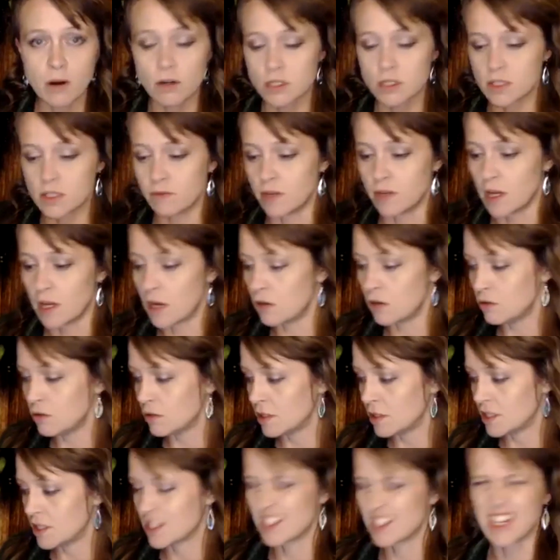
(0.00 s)
parts of it out,
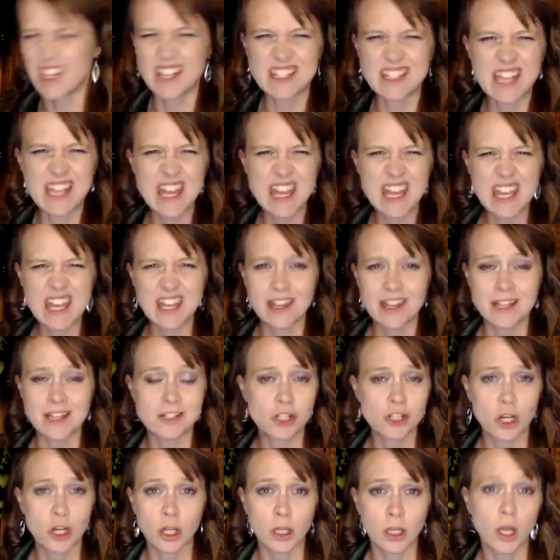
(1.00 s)
it's like taking
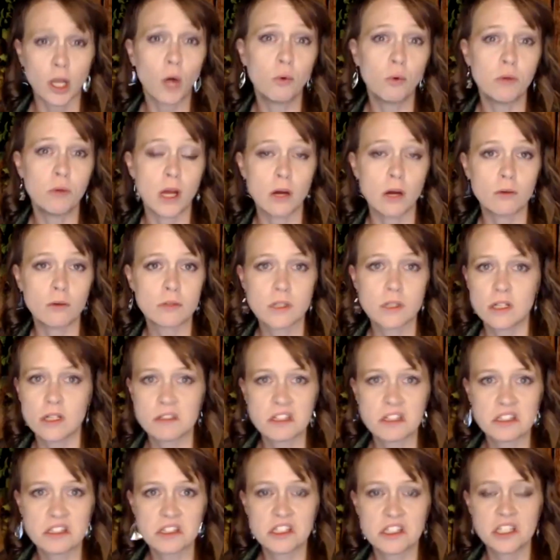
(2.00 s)
its clone out.
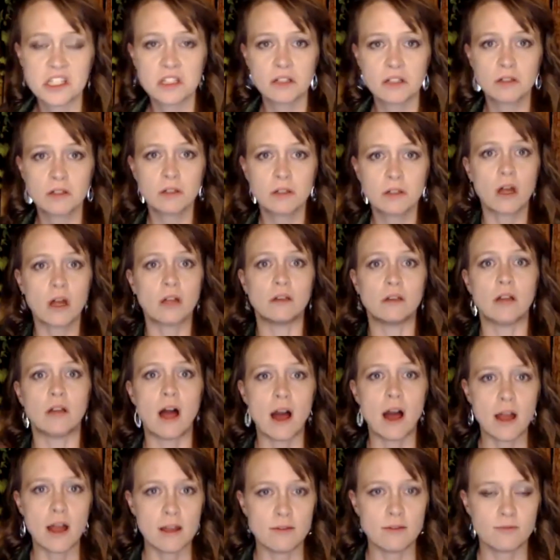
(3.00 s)
It's still
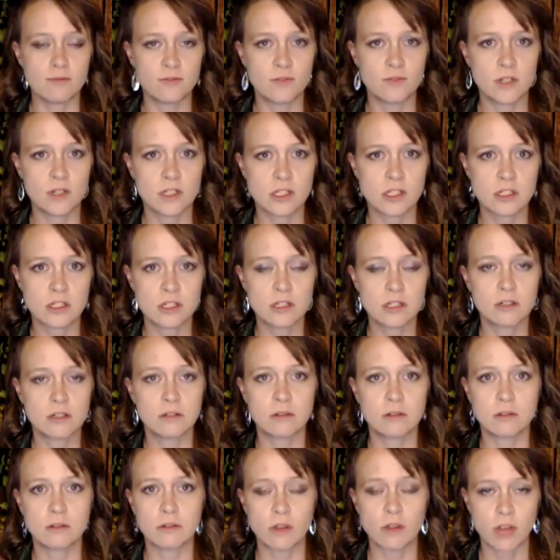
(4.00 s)
alive. It's
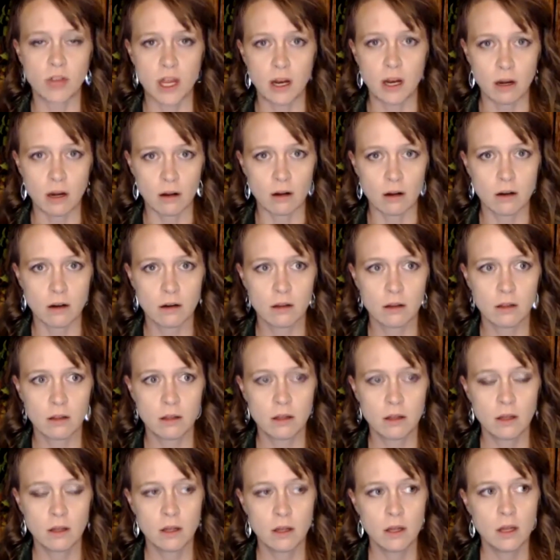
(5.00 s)
still there.
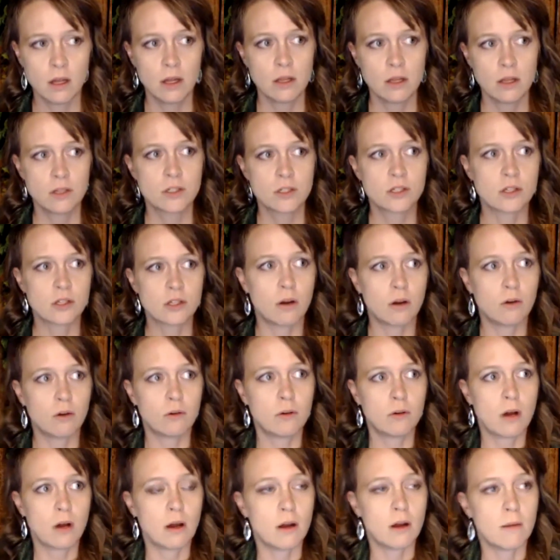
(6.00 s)

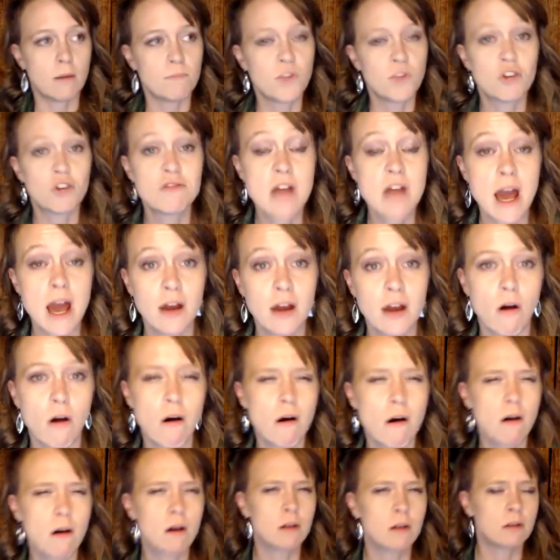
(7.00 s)
So they're not
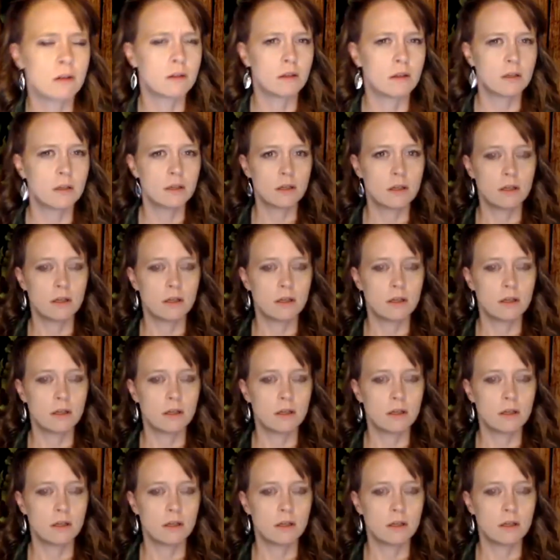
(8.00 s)
all,